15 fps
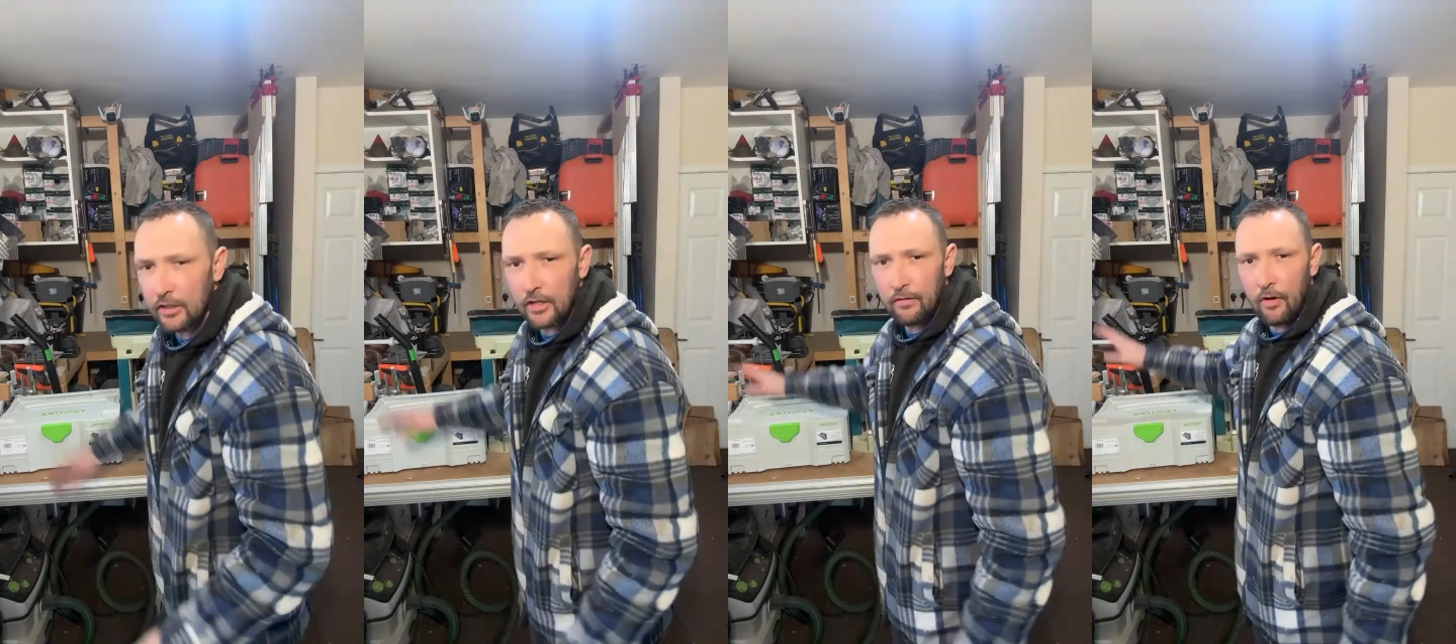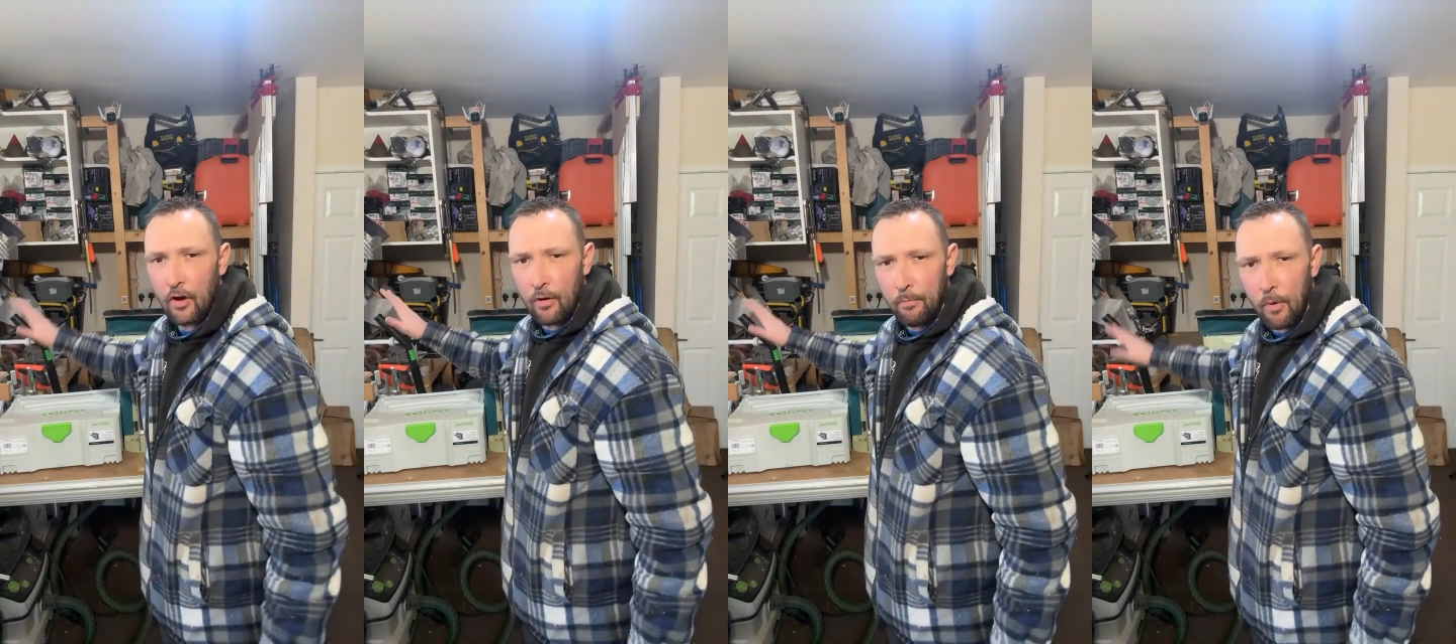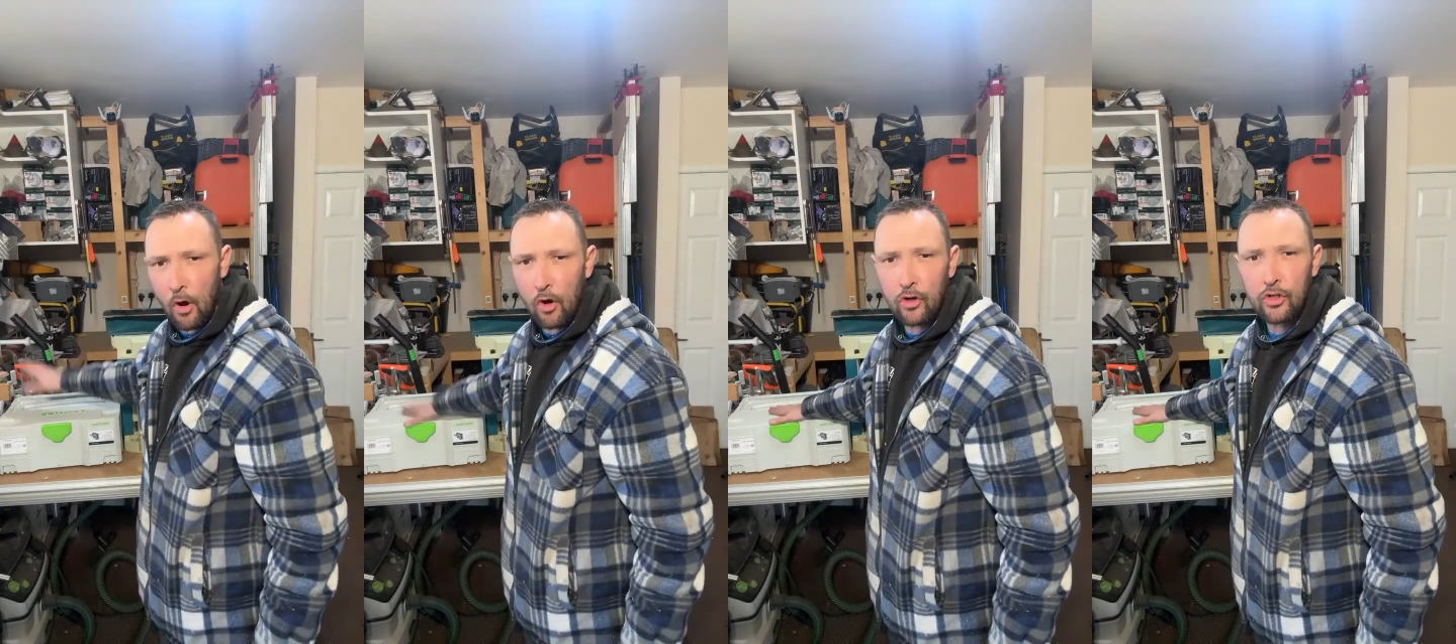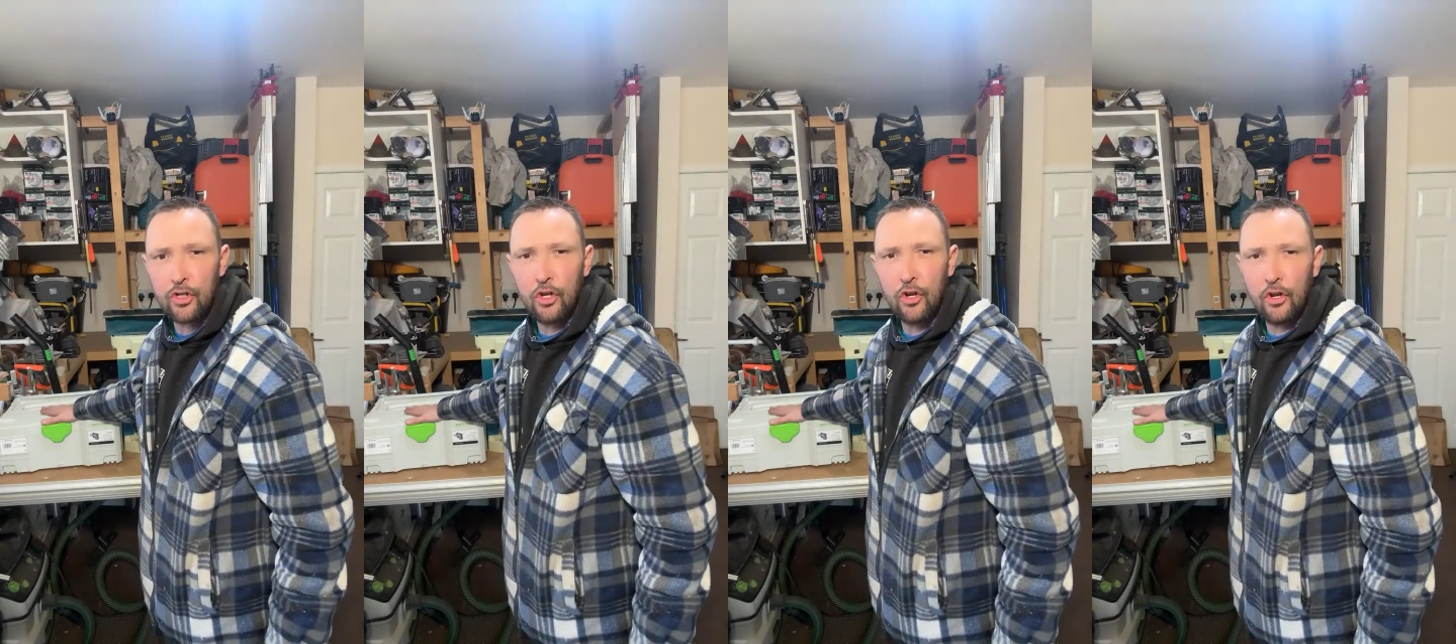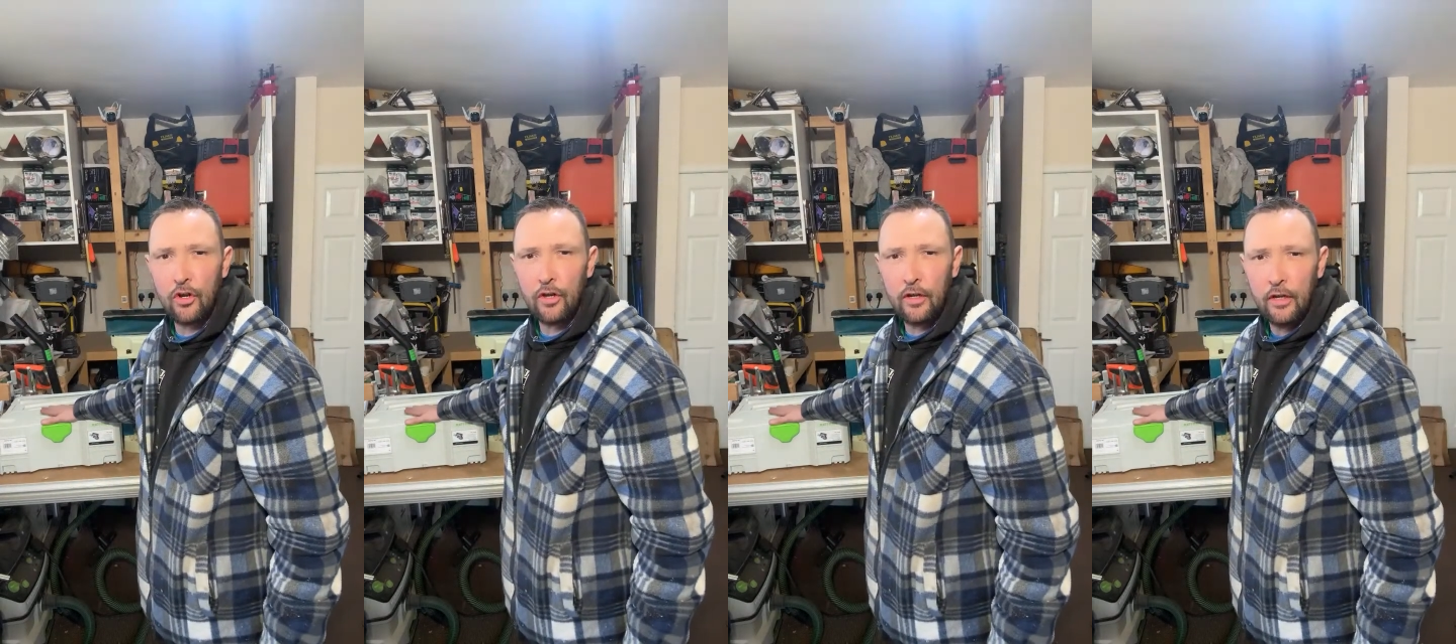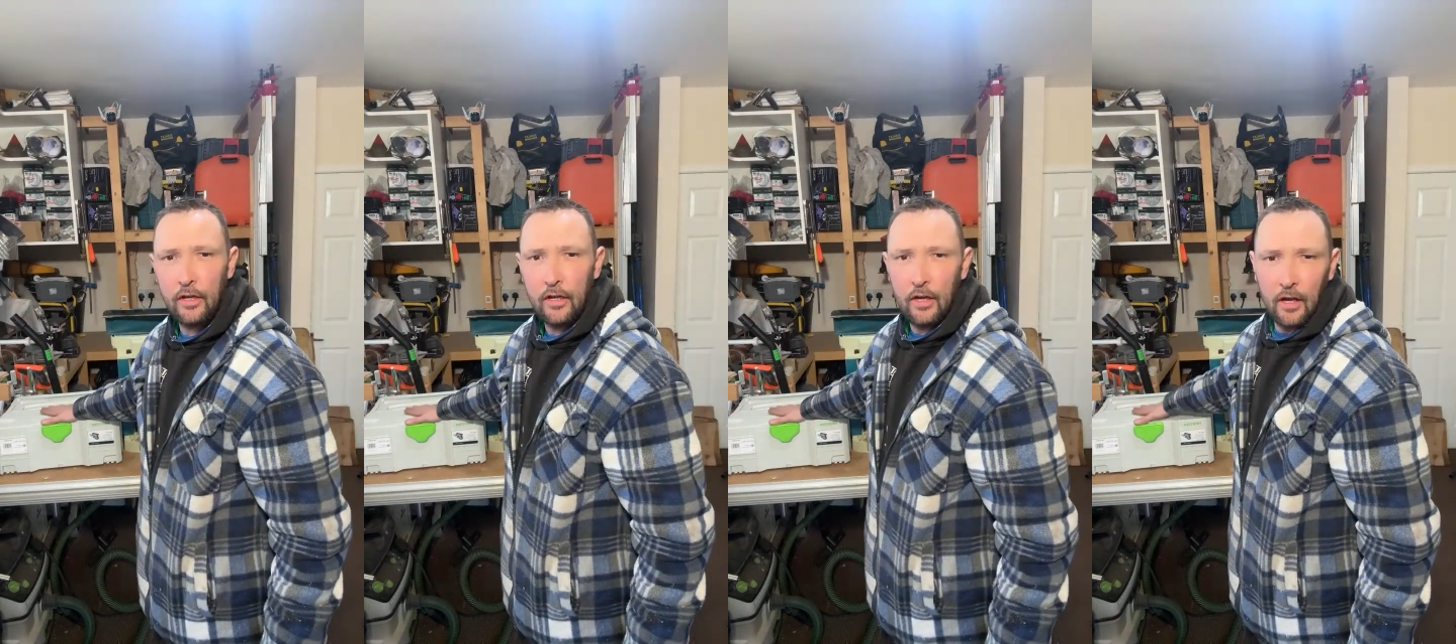I've got a box here,
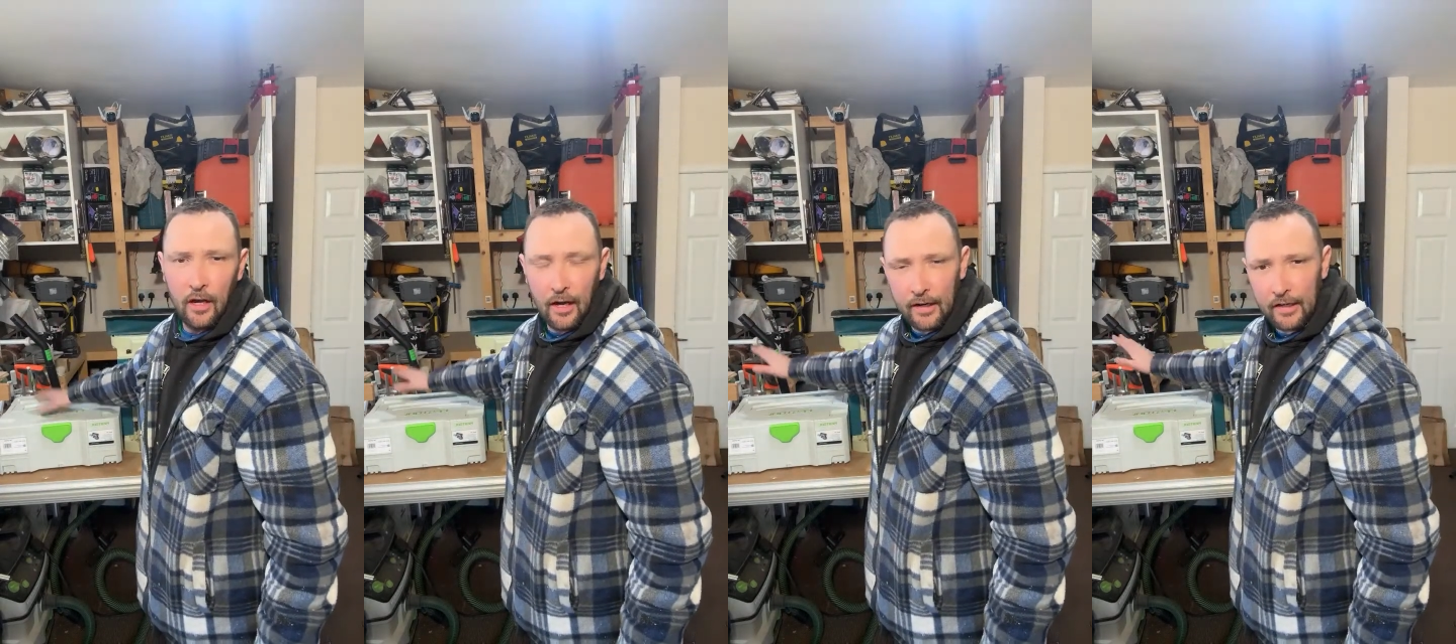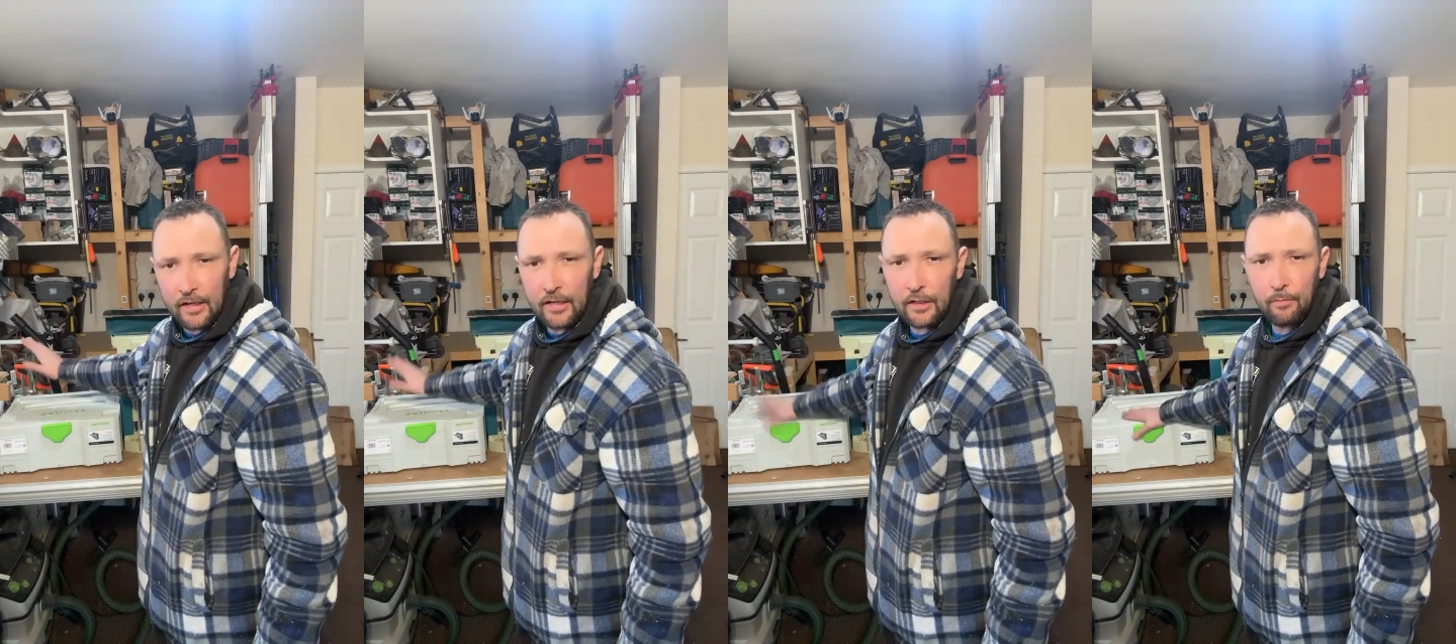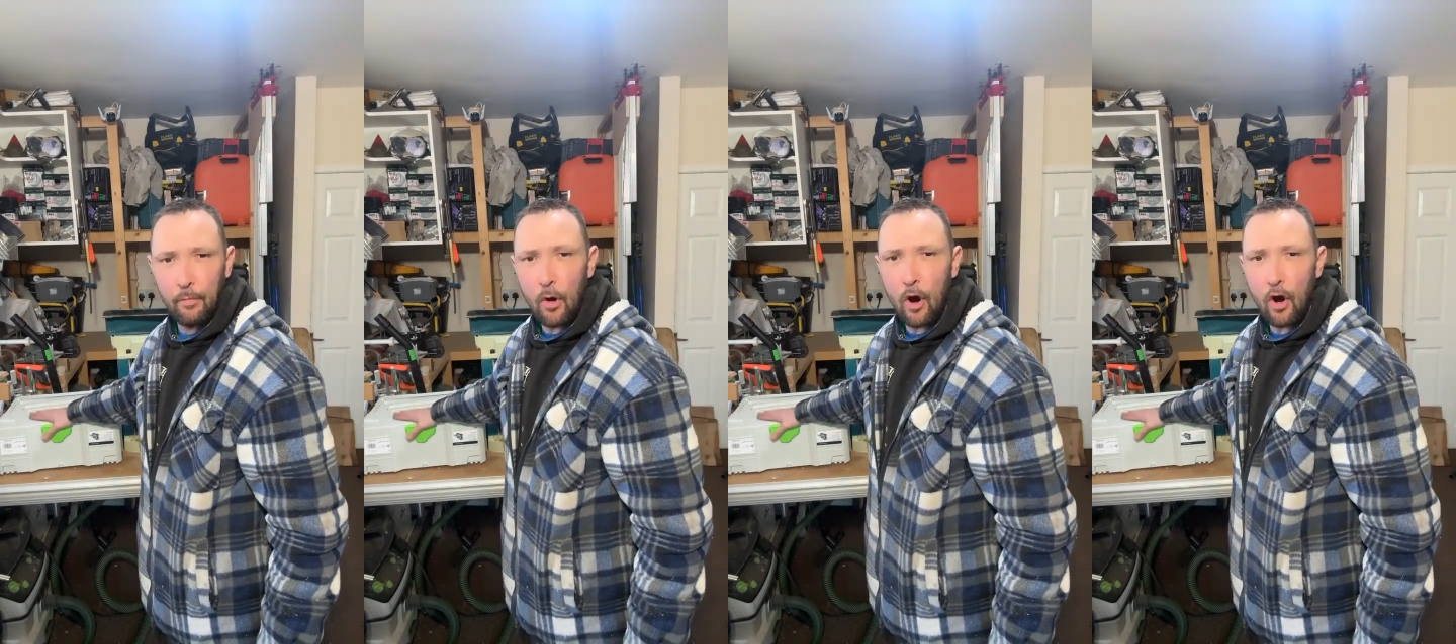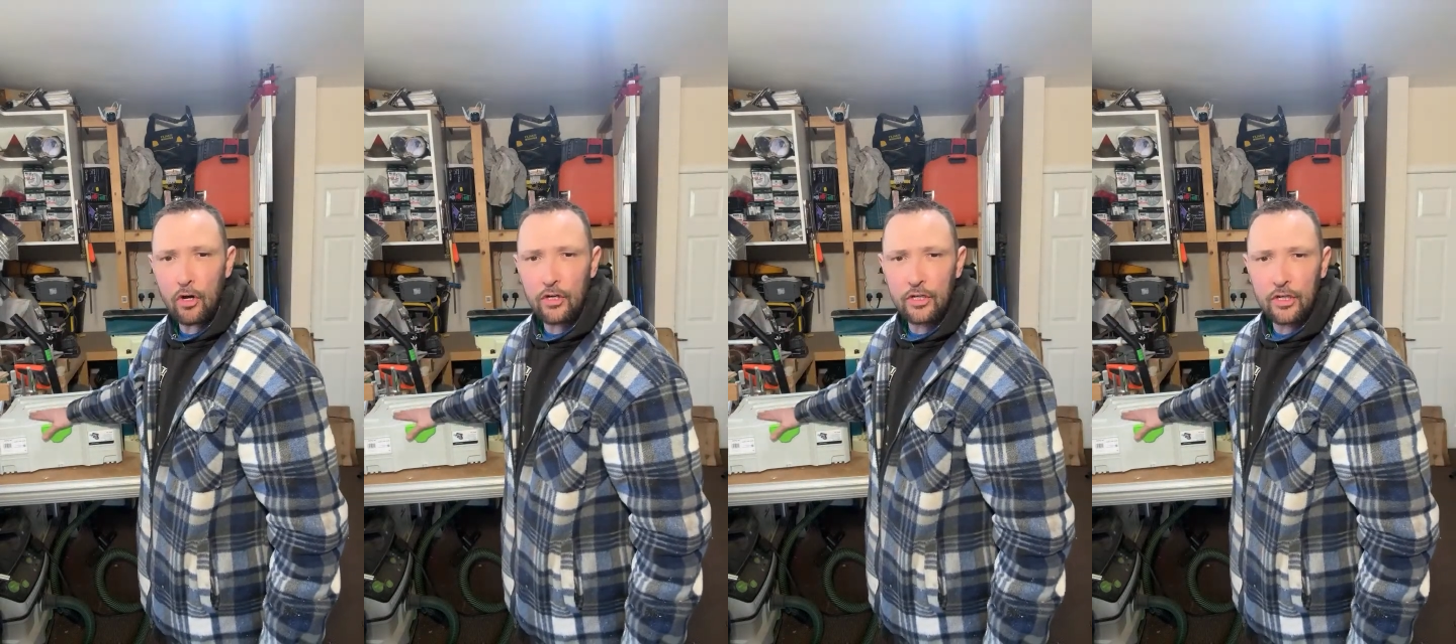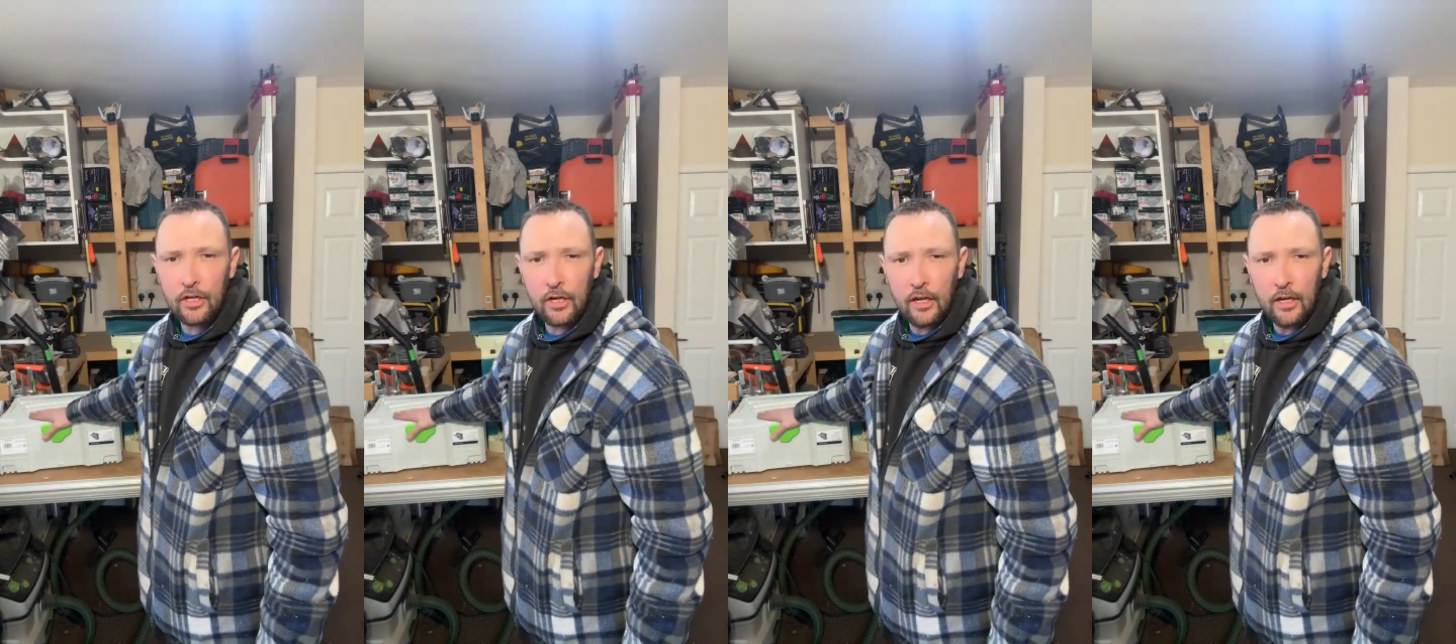and in this box